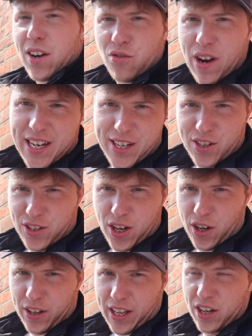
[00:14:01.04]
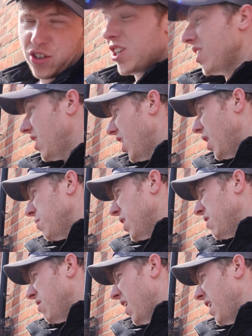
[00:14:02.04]
ready to turn on the engine. I'm going
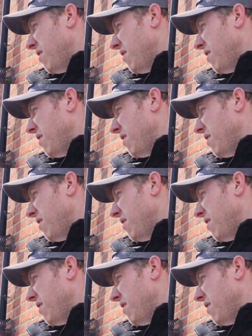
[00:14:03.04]
to run it